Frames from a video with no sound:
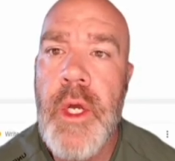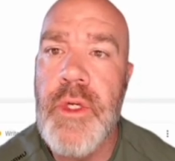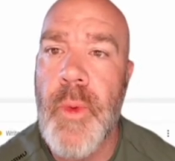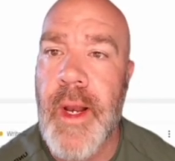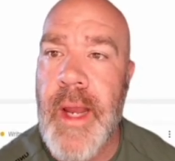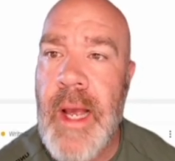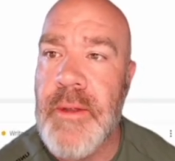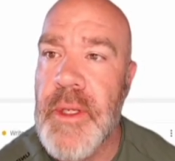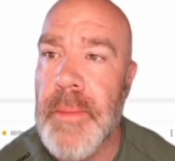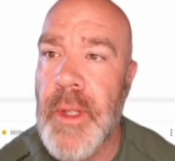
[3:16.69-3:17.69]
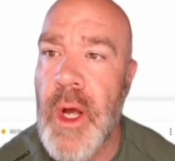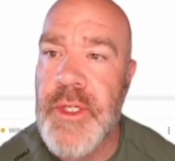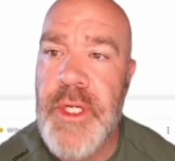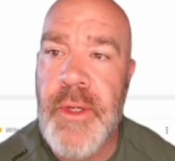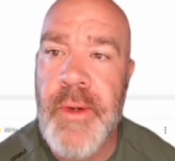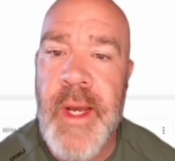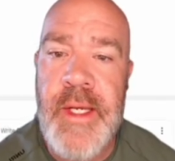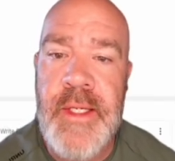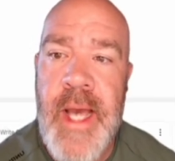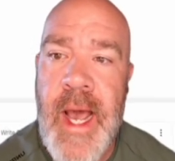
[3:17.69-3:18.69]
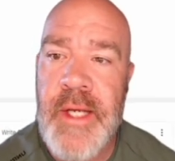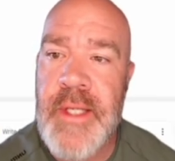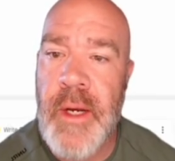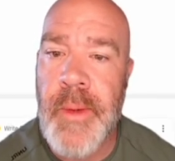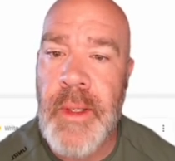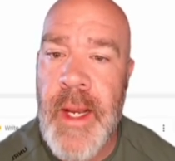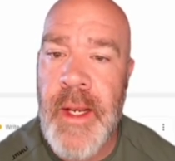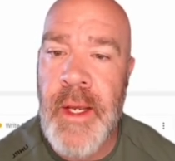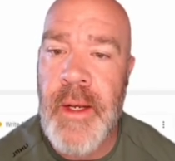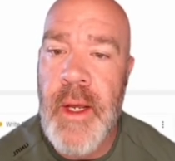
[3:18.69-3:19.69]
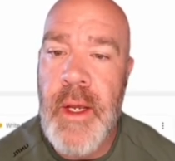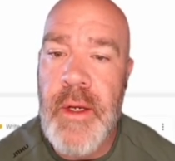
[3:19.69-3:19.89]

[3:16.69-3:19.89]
So what accounts that belong to, any tags that are related.